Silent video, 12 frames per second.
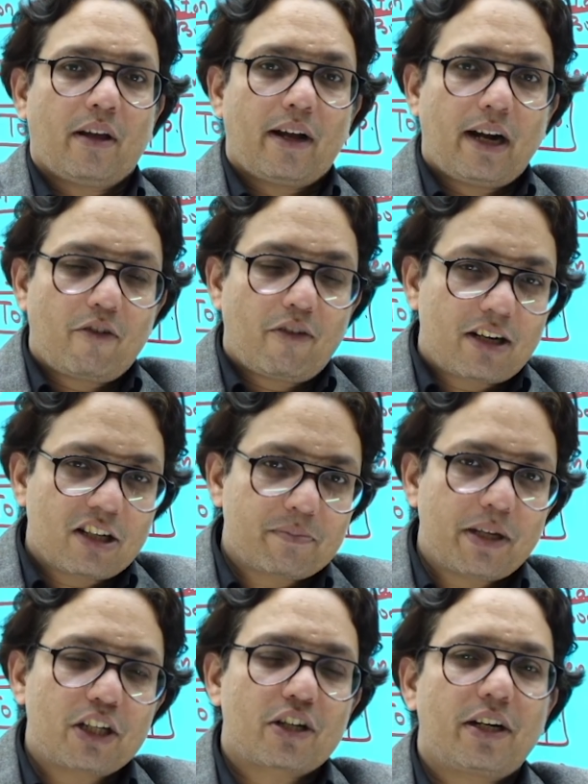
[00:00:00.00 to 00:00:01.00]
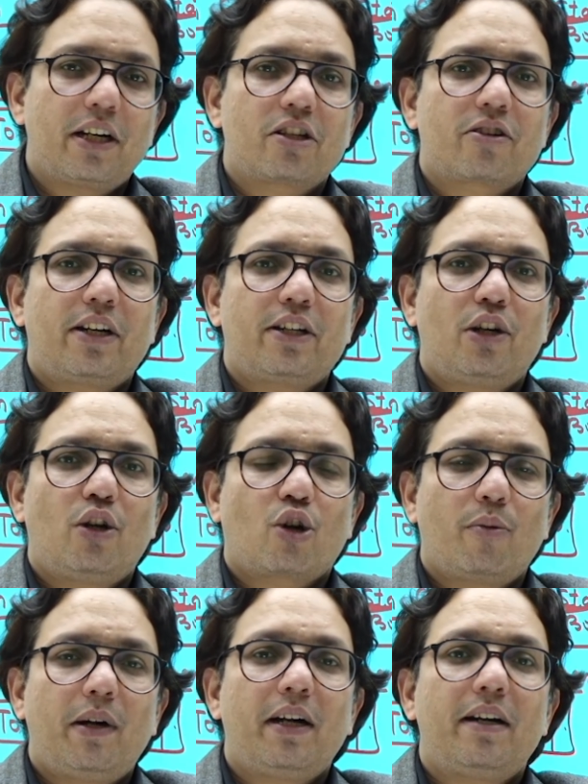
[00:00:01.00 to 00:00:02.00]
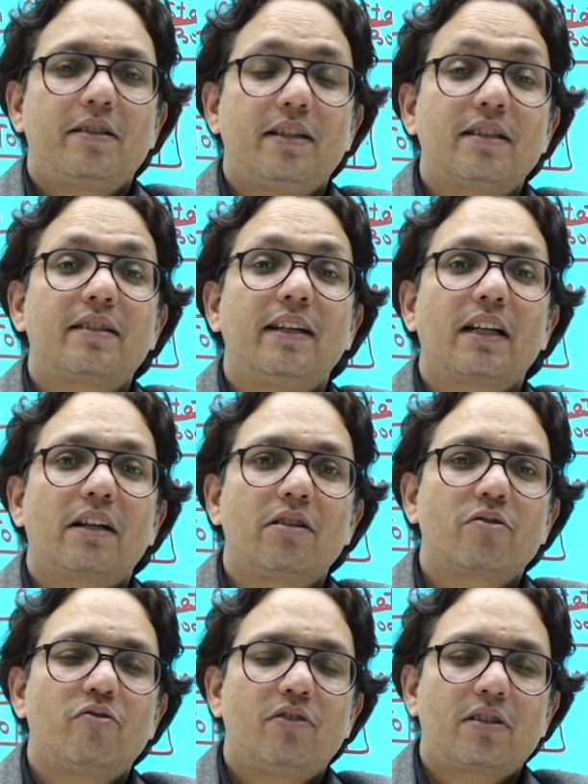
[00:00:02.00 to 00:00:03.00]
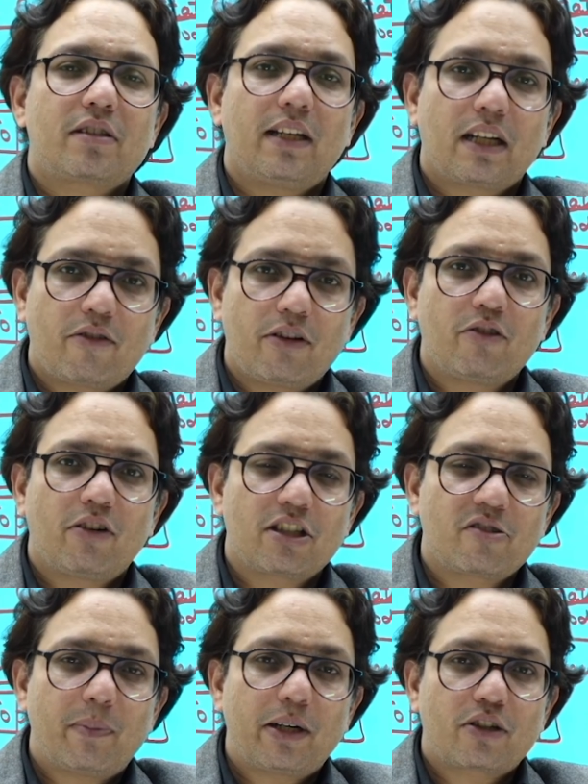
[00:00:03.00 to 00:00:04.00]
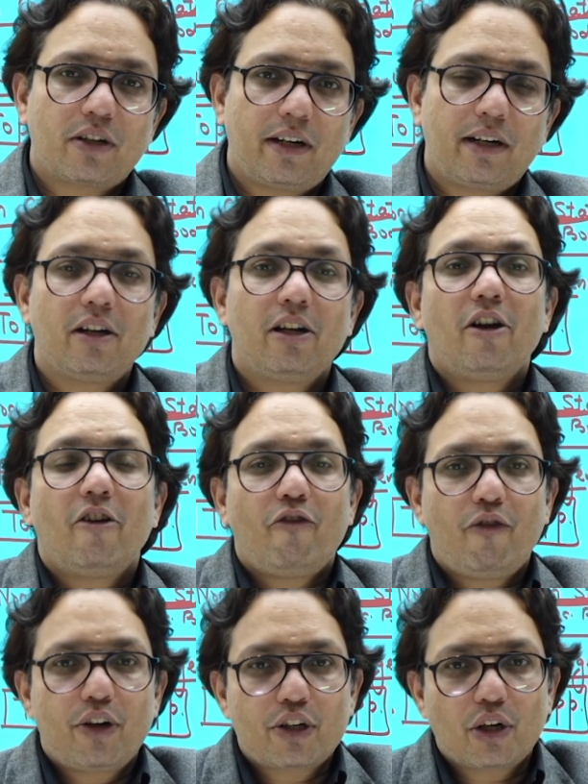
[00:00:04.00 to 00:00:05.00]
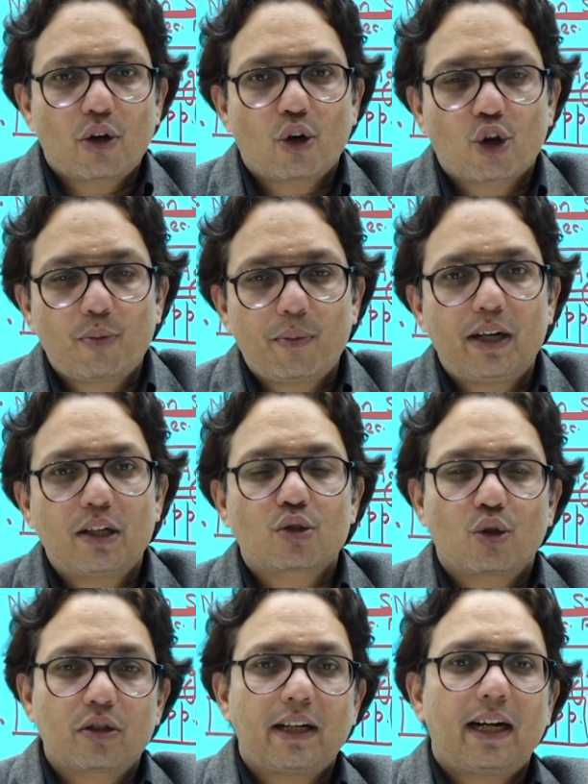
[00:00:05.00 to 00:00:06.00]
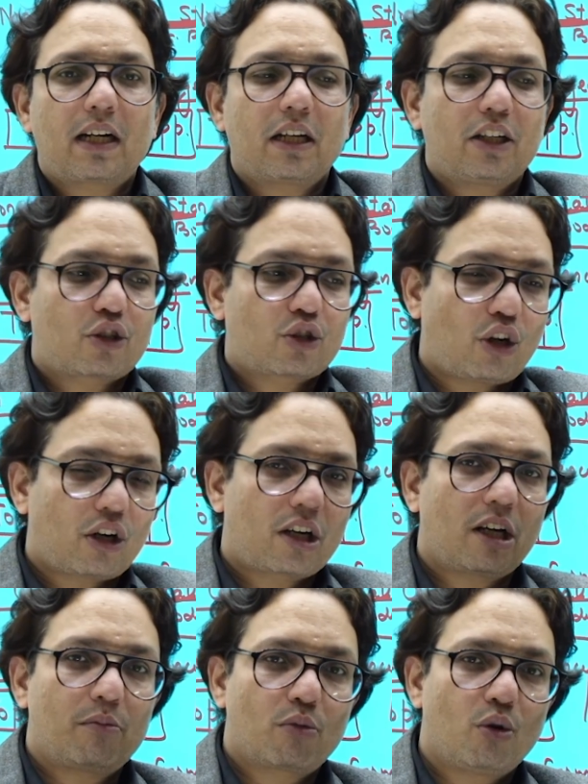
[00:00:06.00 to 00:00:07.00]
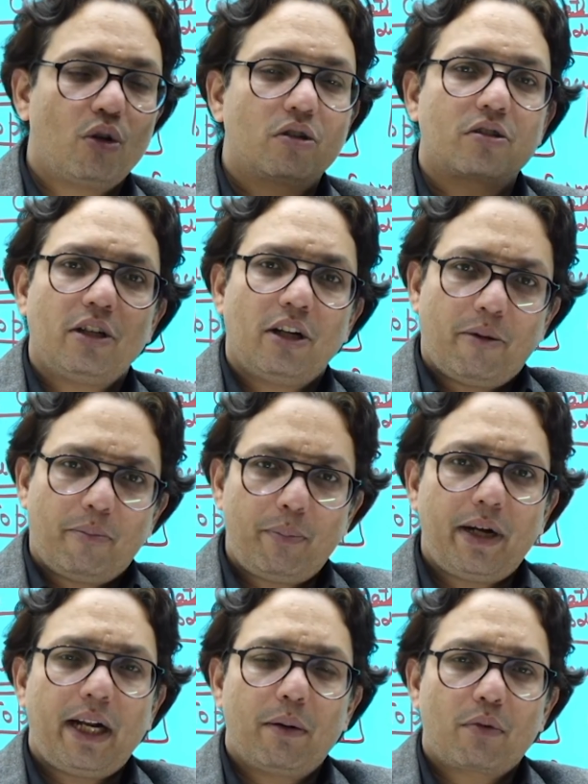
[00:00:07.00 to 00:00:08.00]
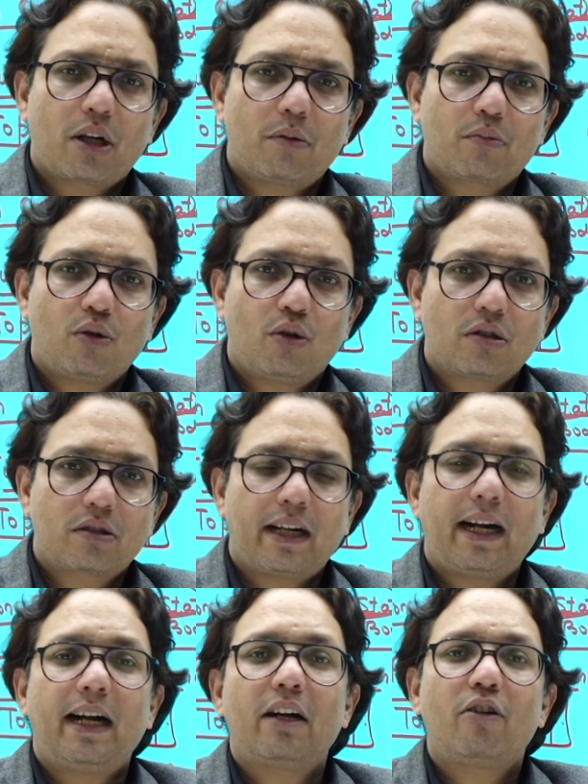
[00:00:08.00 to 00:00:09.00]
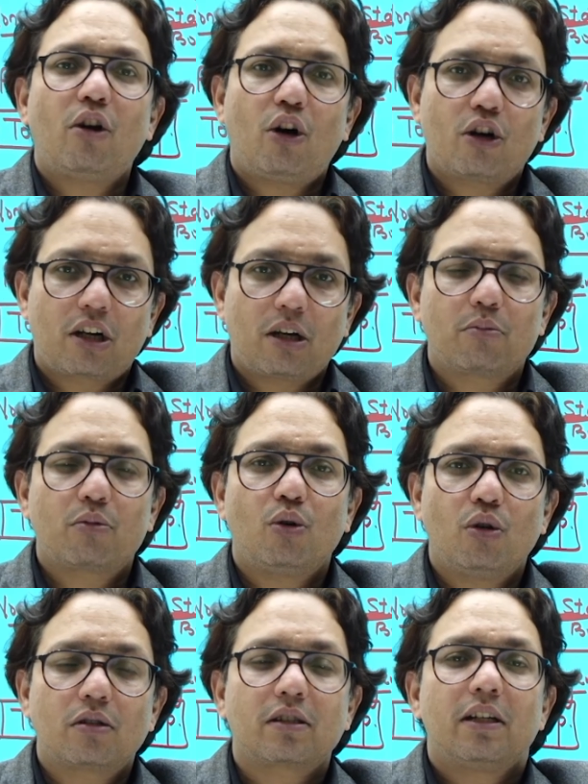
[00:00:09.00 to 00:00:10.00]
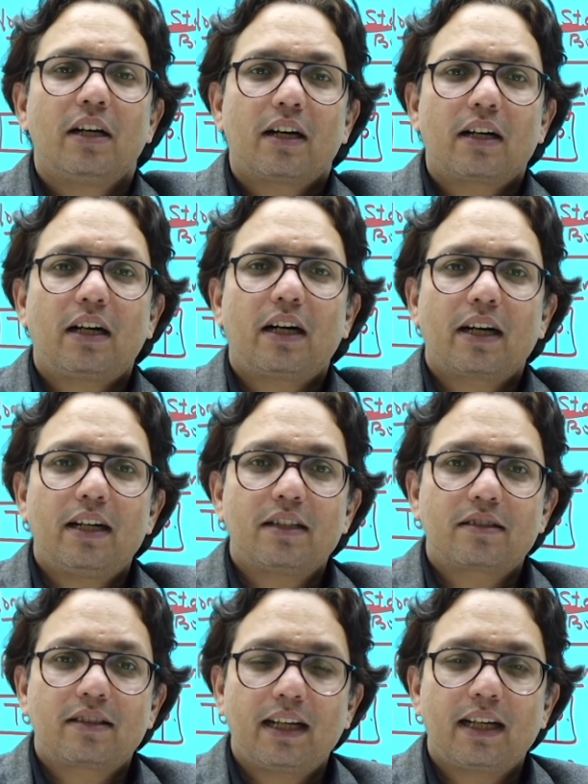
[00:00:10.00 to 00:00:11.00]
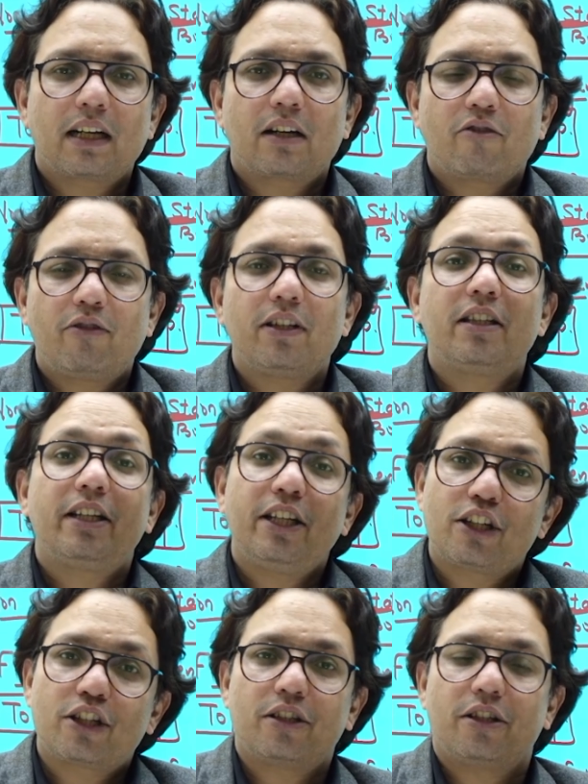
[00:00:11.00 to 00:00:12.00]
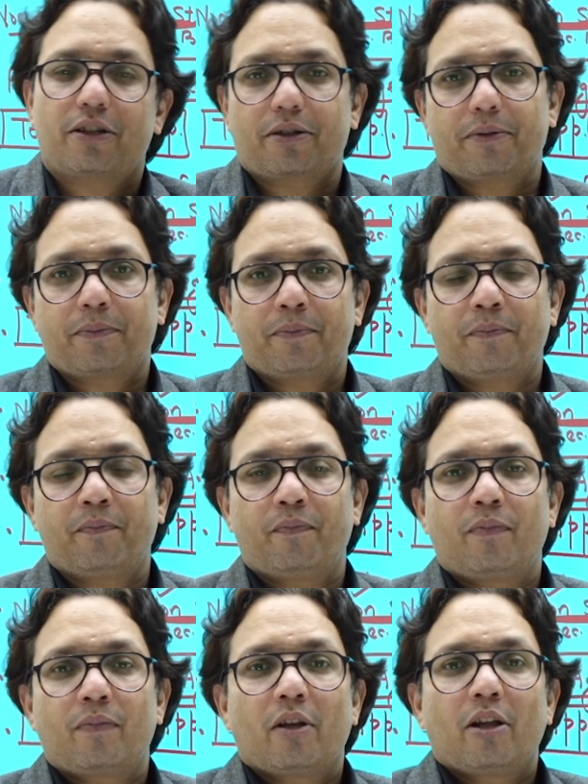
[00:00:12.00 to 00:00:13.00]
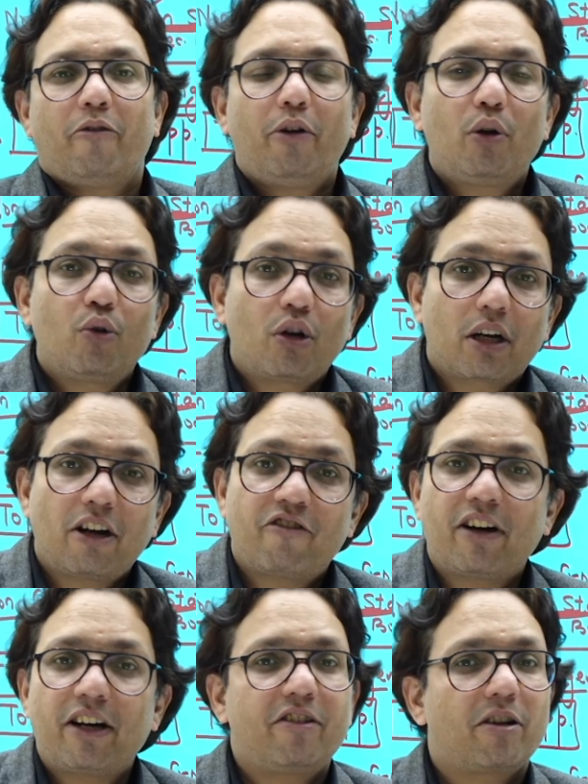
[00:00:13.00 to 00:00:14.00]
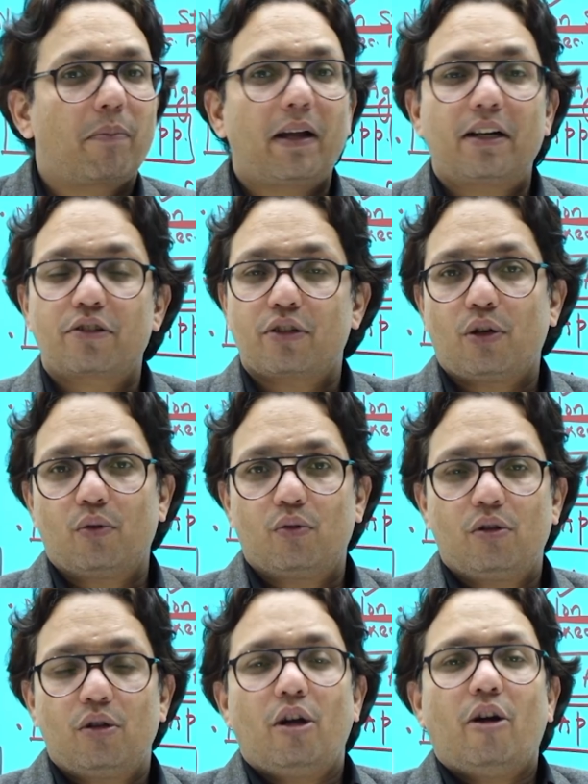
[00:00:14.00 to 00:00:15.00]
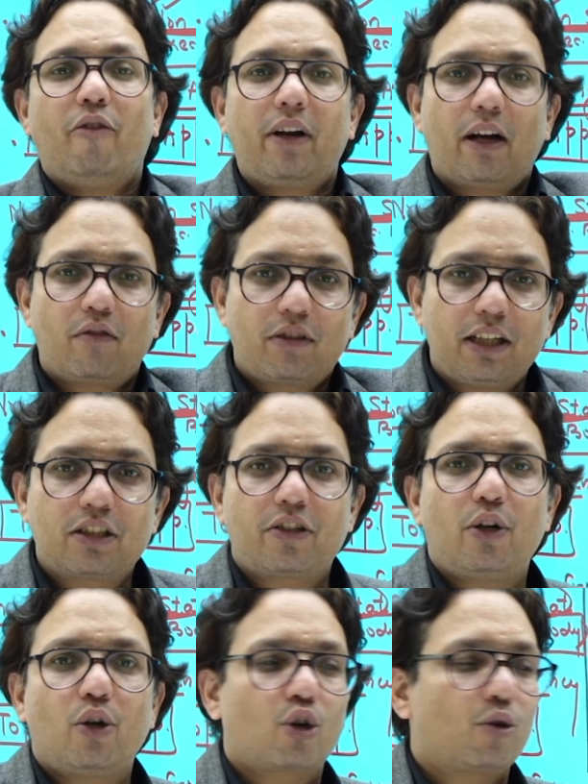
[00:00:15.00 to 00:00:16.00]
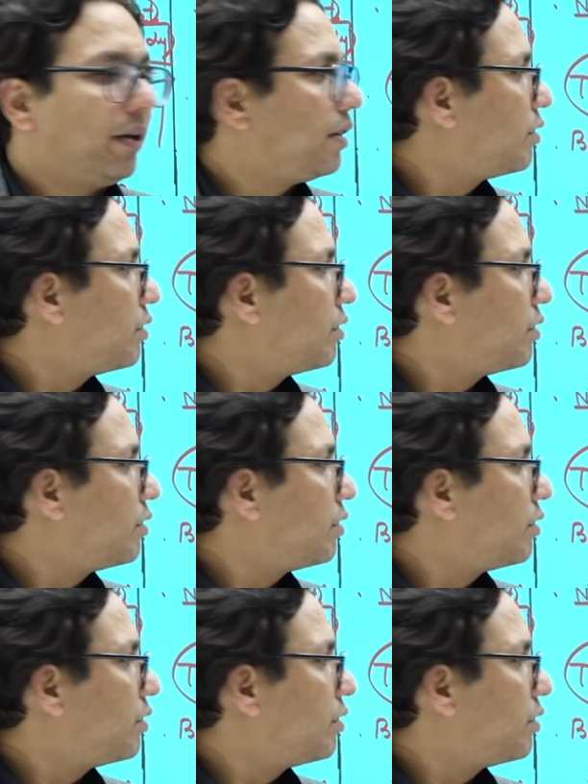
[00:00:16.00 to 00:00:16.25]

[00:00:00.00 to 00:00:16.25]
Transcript: And what is mentioned in strategy document, it is in sync with what is mentioned in vision document, so that our short-term goals, medium-term goals, and long-term goals are in sync with each other. We do not have 5-year plans now. We have these 3 documents.